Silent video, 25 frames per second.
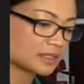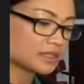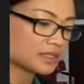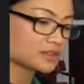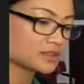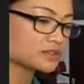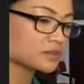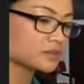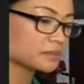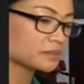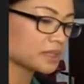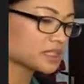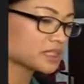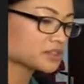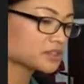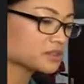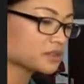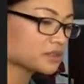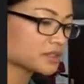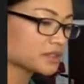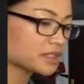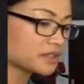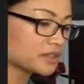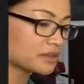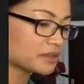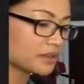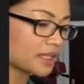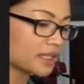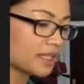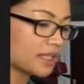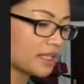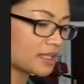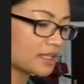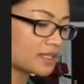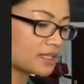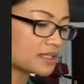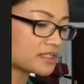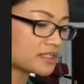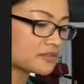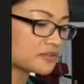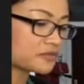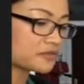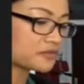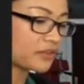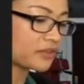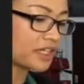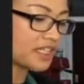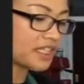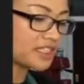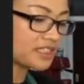So make sure your egg is
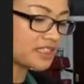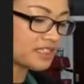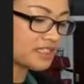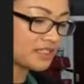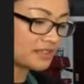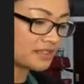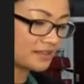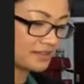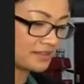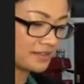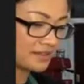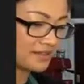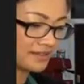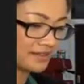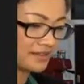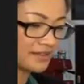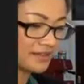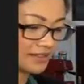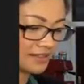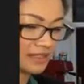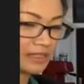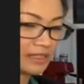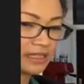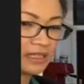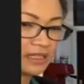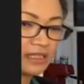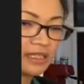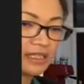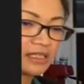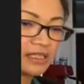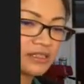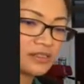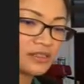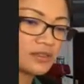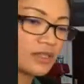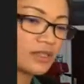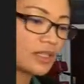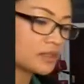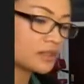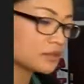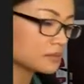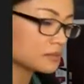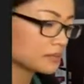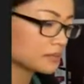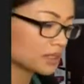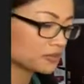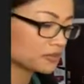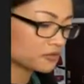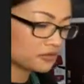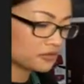fresh so I got
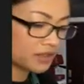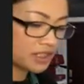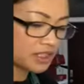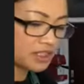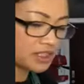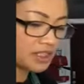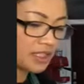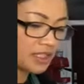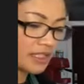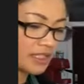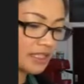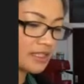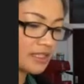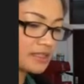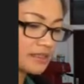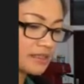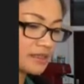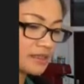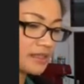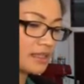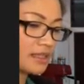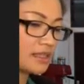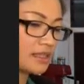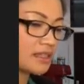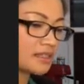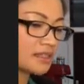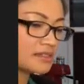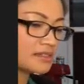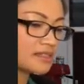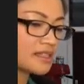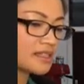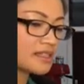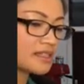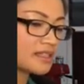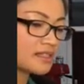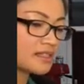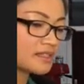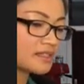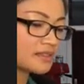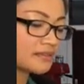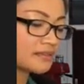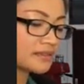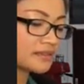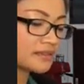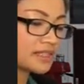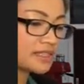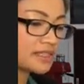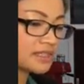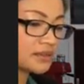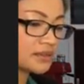my fresh eggs and I'm taking the
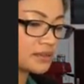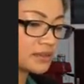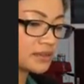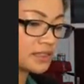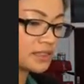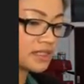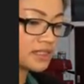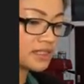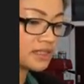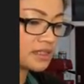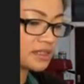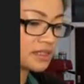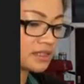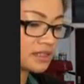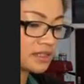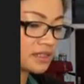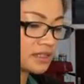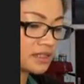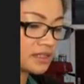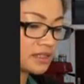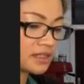wrist to just